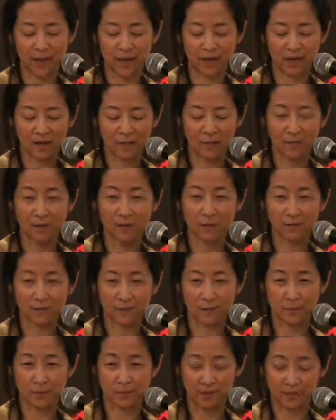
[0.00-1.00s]
Panama
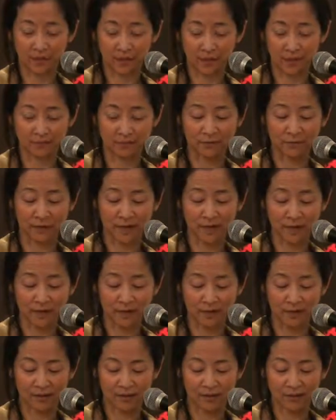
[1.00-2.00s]
from their native
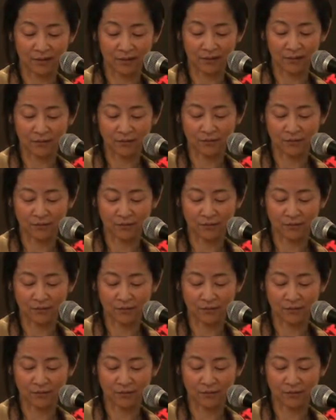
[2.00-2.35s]
land.